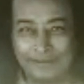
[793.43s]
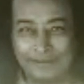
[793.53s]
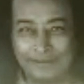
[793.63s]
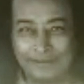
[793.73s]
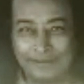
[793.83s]

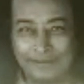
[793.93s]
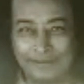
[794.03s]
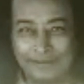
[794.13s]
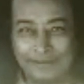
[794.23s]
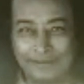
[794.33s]

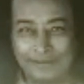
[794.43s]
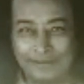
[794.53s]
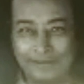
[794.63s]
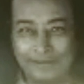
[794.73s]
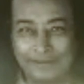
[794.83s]

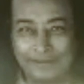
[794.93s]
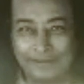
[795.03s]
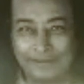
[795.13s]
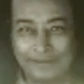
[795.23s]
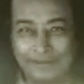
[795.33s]

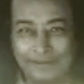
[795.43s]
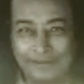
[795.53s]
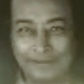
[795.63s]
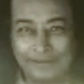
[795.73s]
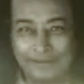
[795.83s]

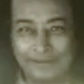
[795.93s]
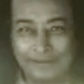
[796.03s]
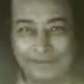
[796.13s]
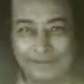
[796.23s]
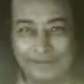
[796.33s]

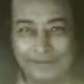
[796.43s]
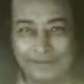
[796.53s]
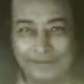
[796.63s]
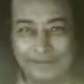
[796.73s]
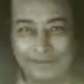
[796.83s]

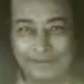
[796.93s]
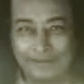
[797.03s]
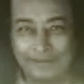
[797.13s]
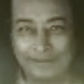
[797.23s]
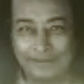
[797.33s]

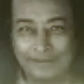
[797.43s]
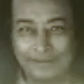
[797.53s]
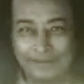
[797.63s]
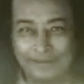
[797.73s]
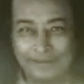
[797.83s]

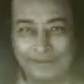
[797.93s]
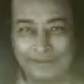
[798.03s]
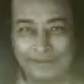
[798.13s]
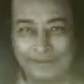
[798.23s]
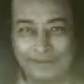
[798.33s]

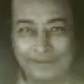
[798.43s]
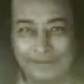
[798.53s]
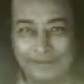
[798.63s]
[no speech]